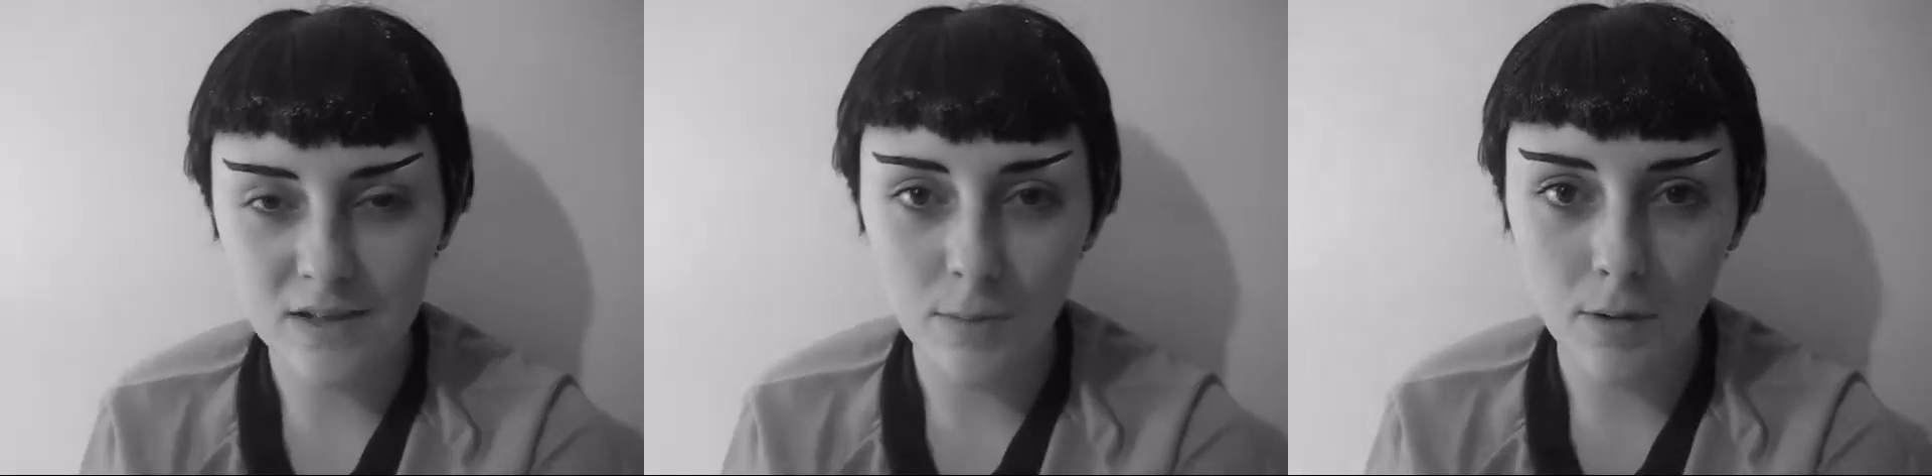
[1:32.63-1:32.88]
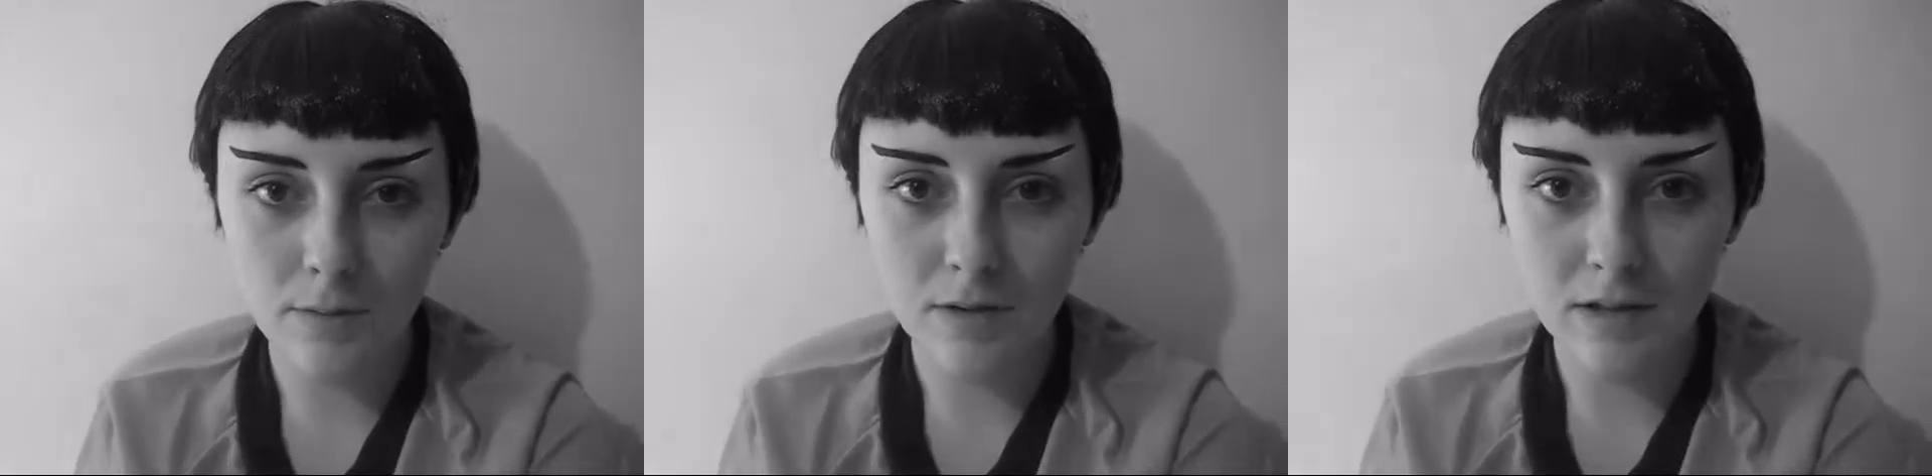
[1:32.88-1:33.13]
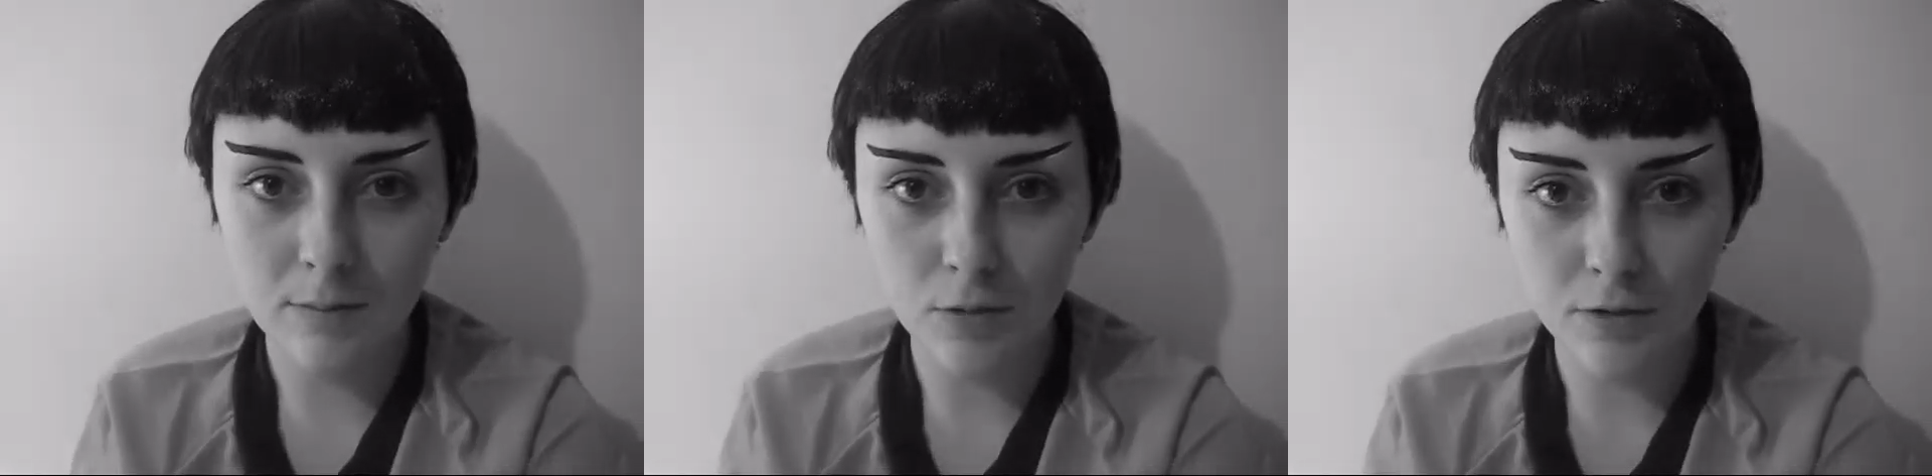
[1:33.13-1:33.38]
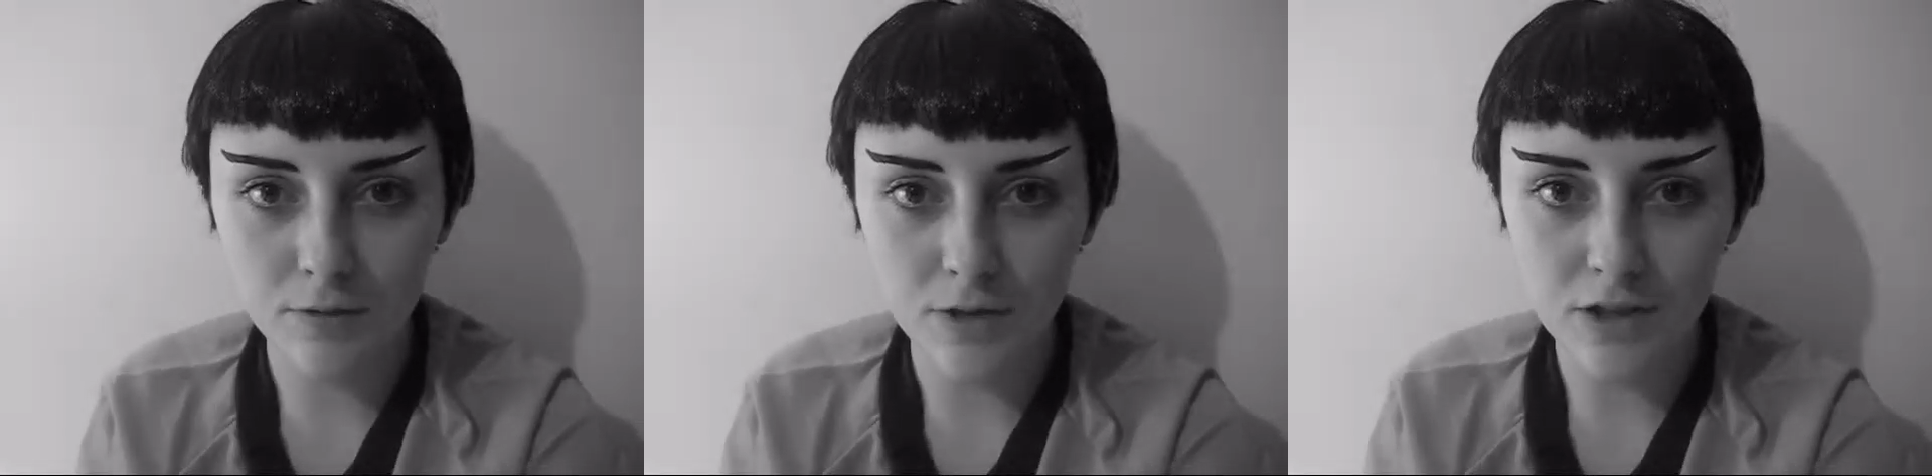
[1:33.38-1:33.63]
So I probably need
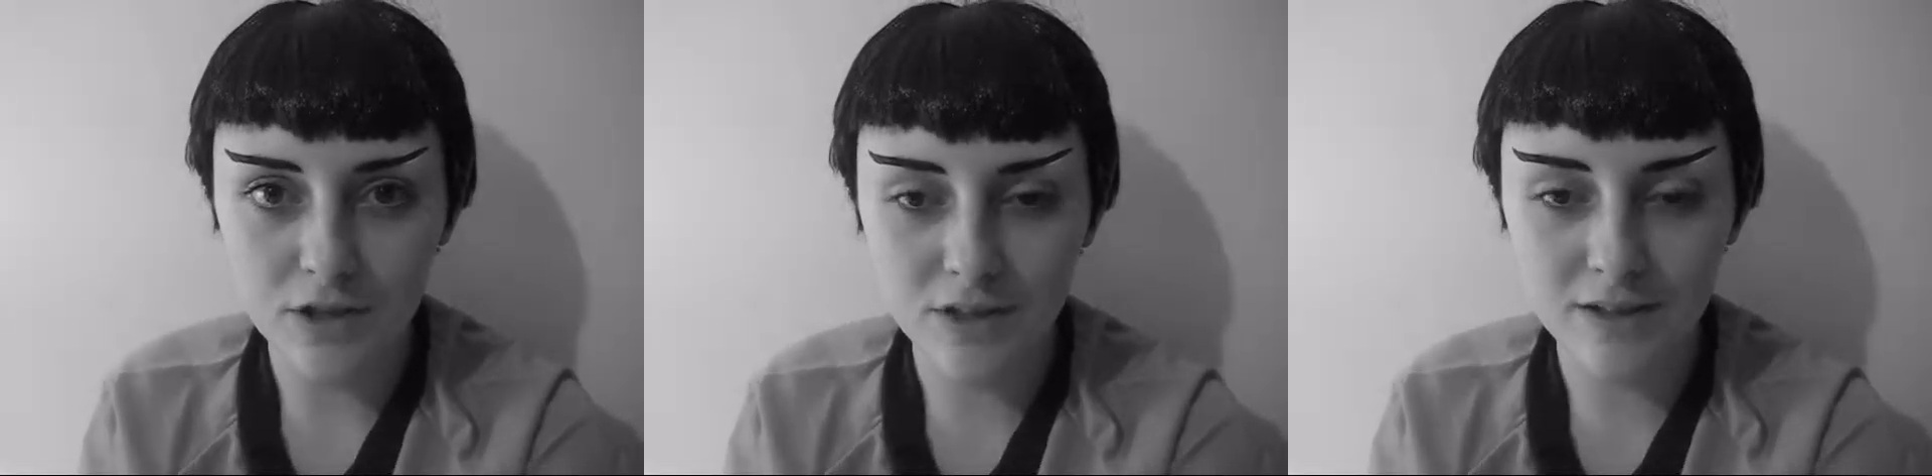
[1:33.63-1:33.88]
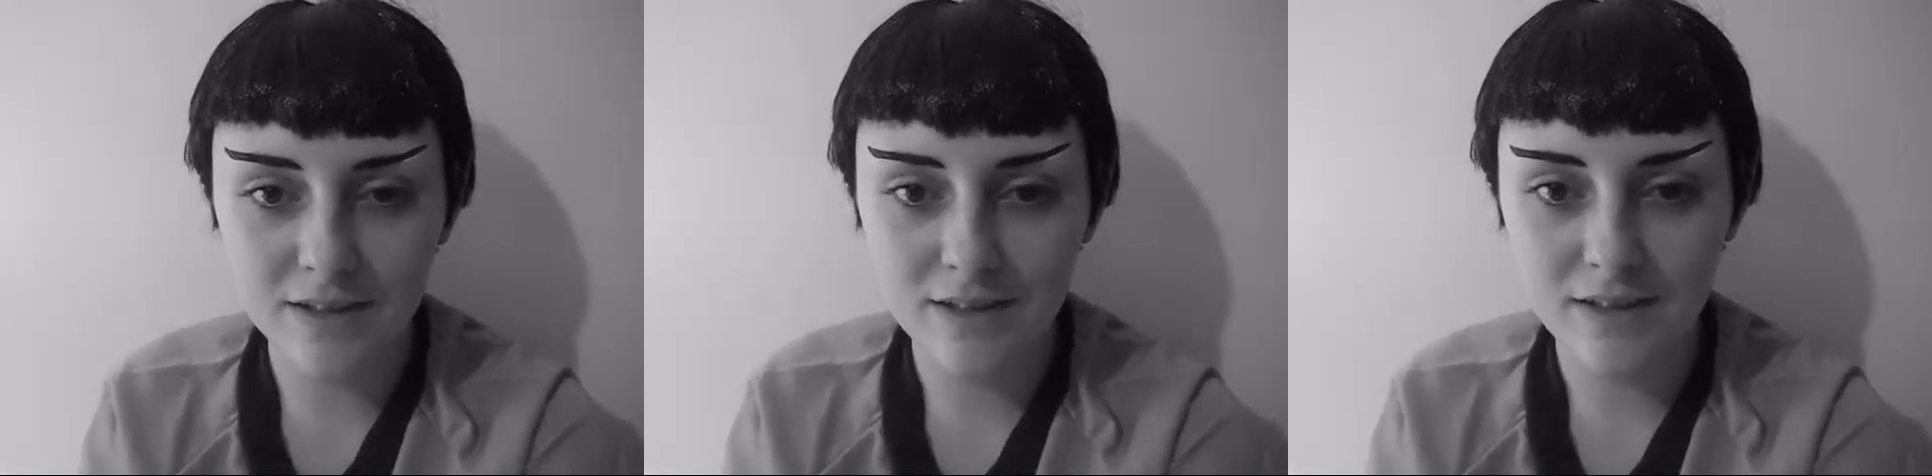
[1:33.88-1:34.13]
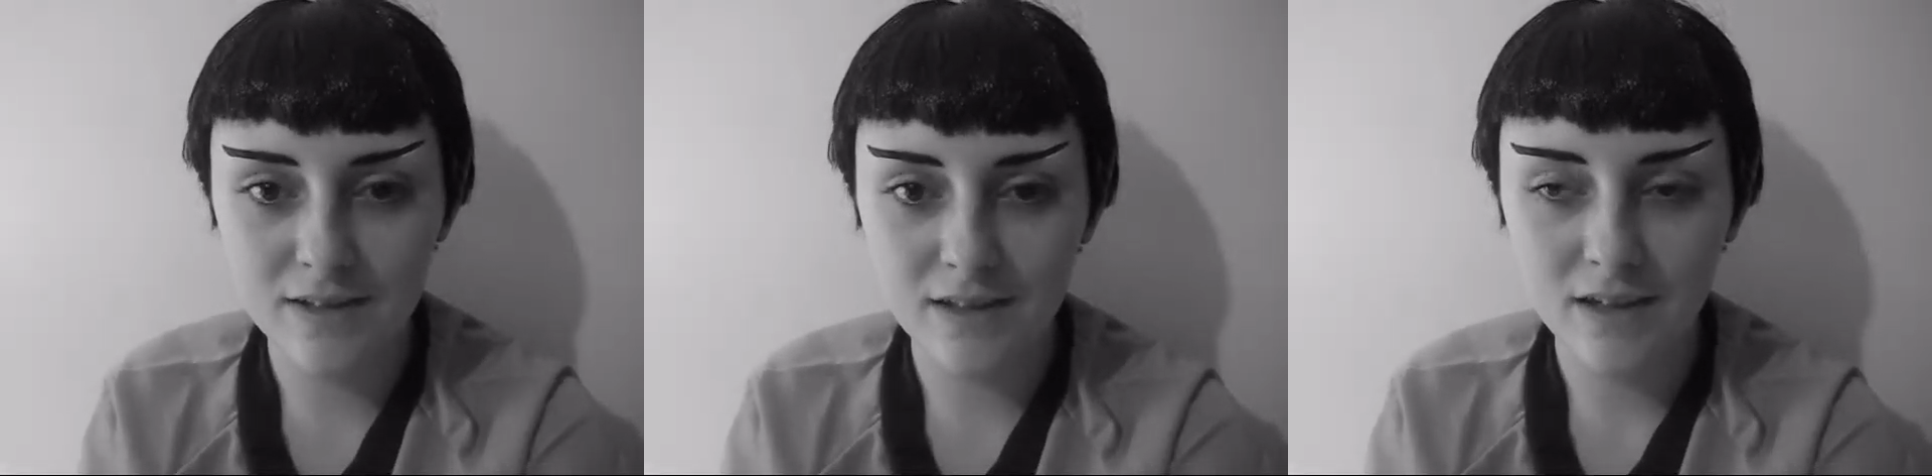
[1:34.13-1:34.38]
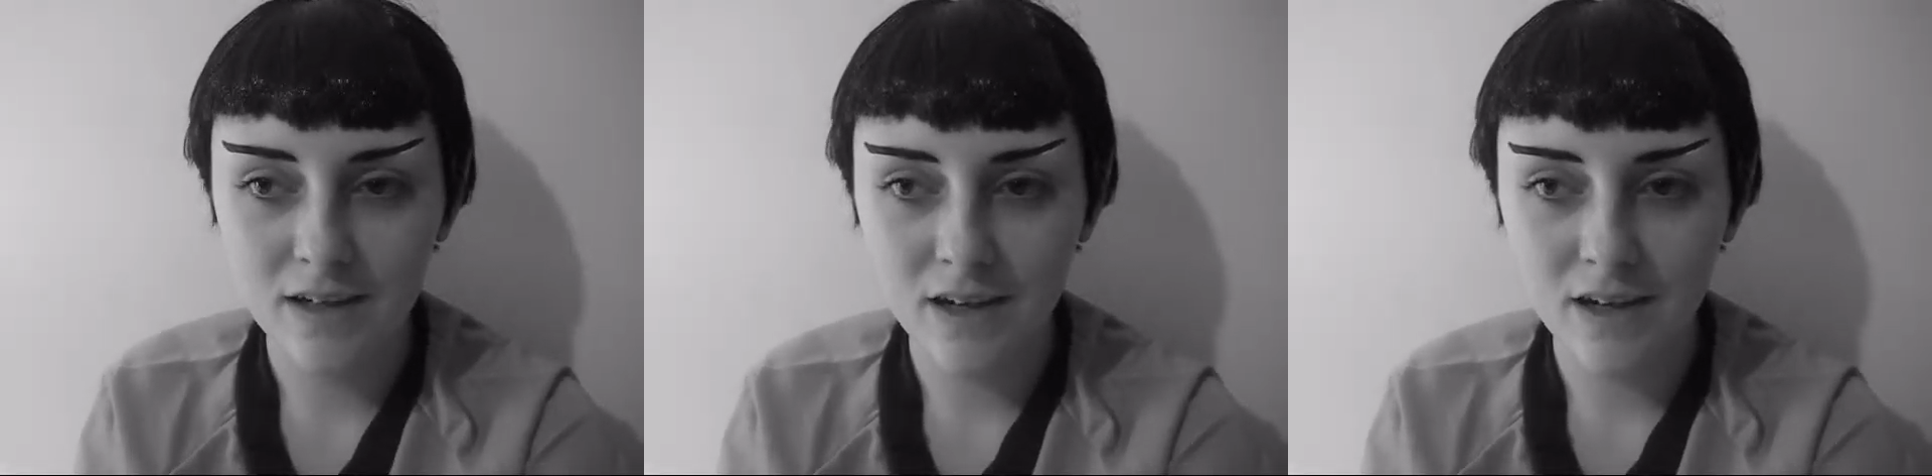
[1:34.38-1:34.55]
more footage than this.